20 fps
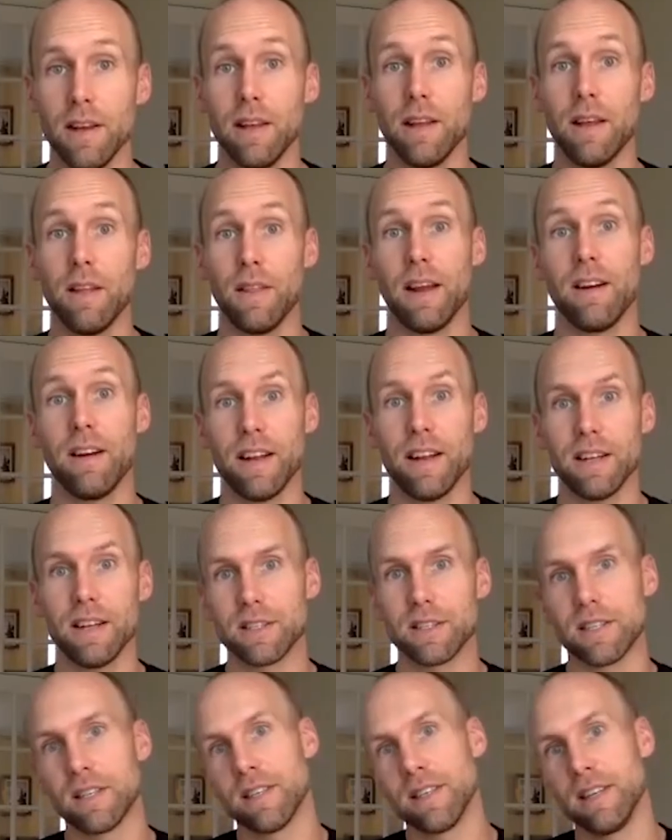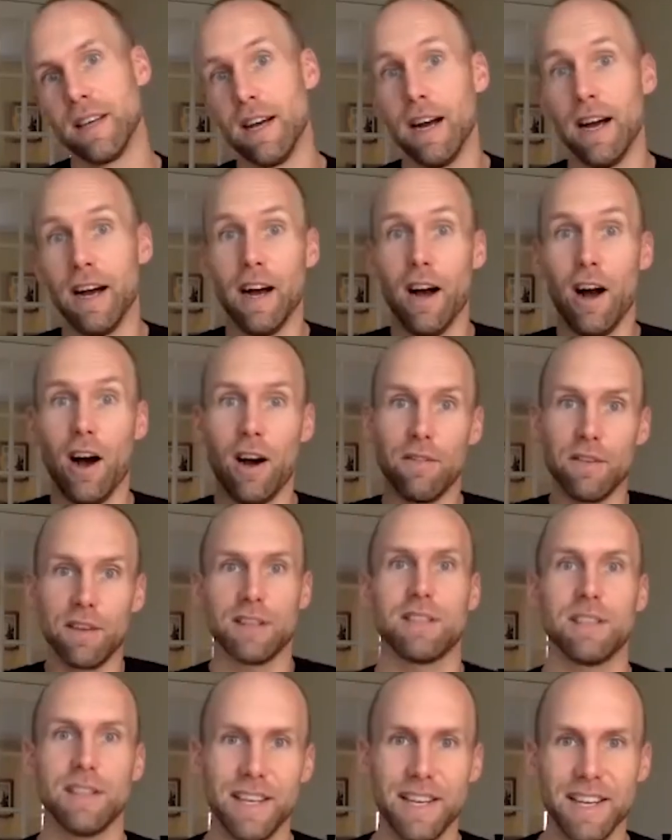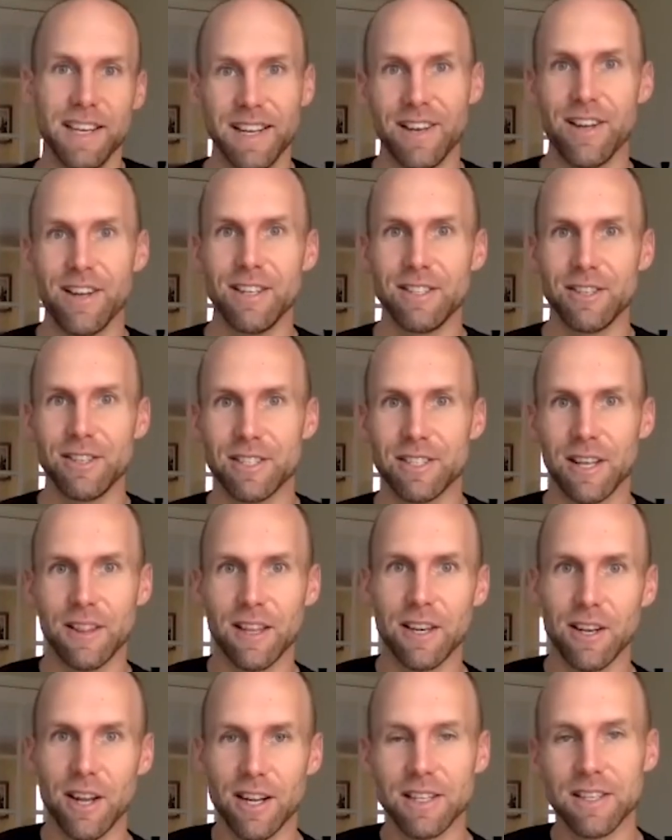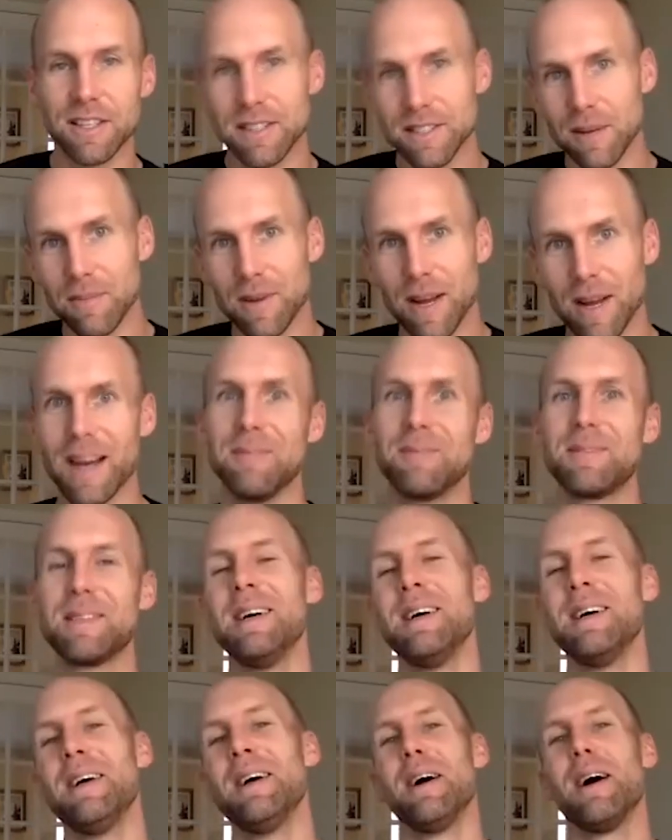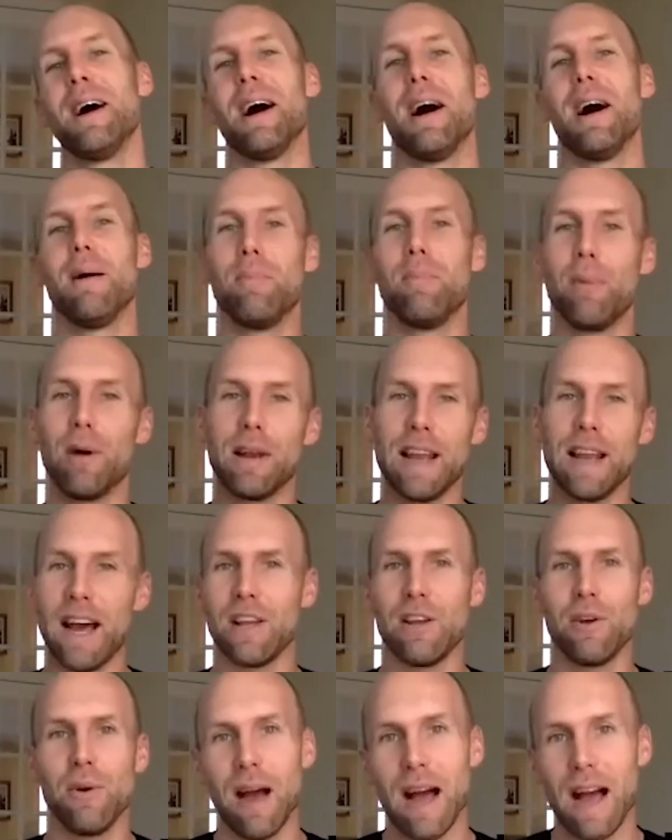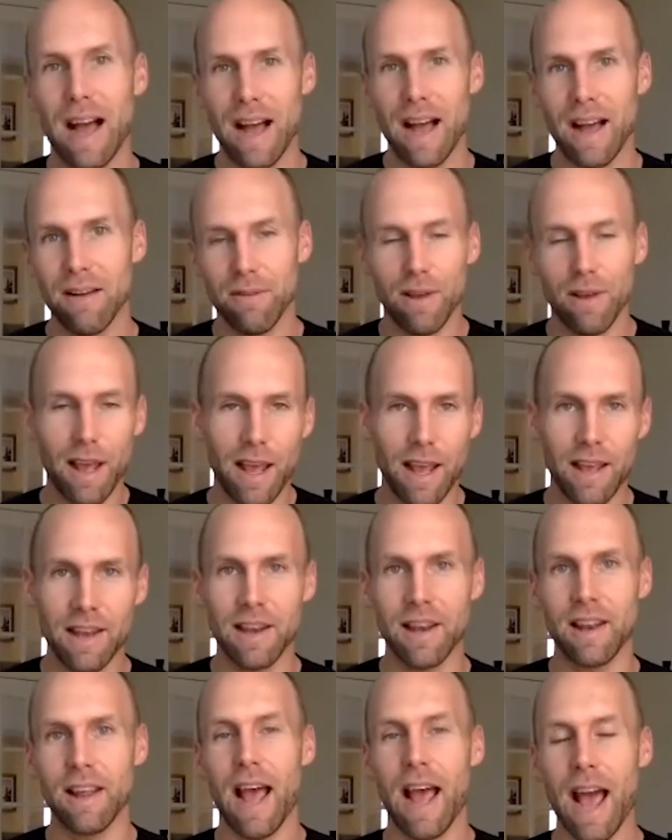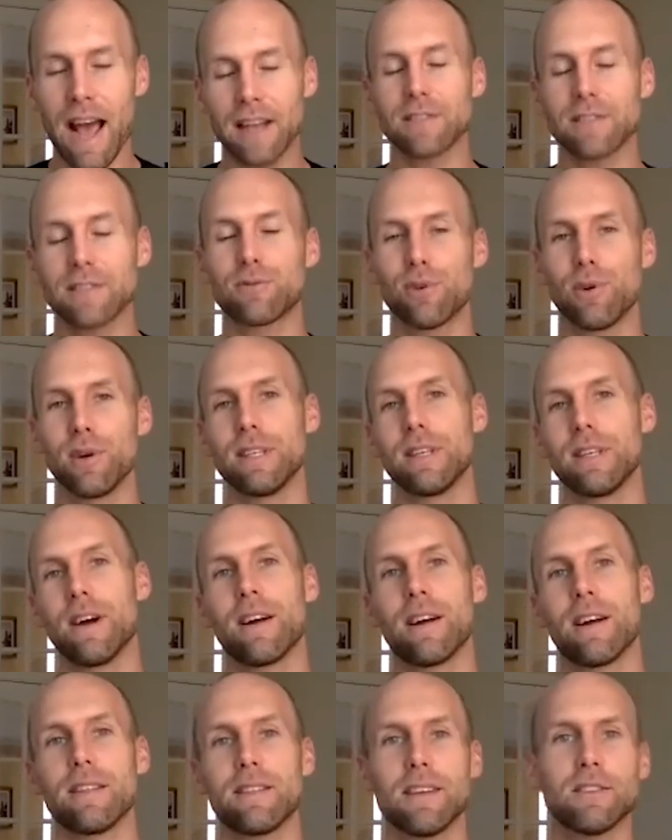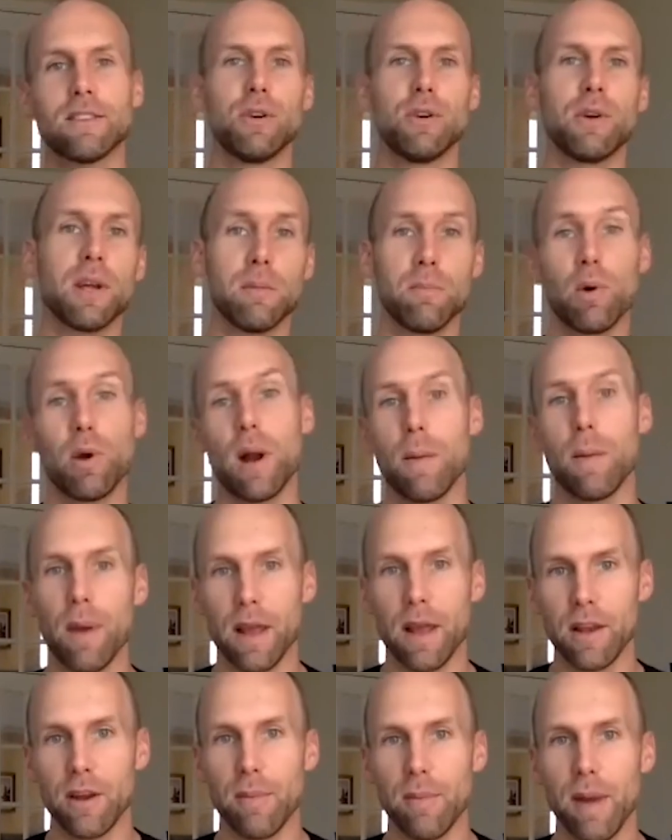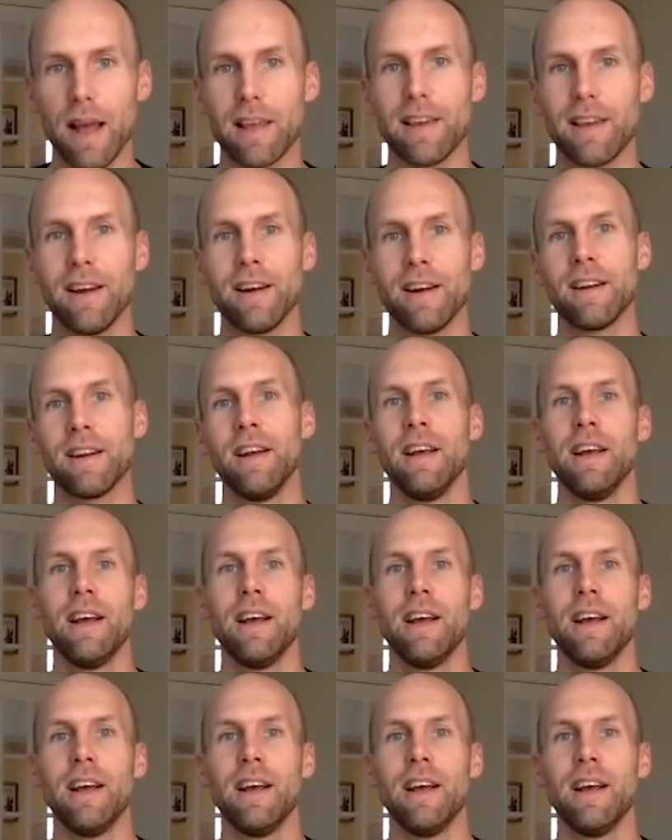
And there it is. Uh, obviously, easier said than done sometimes. Uh, but now you have an axe throwing target that you can put up in your backyard.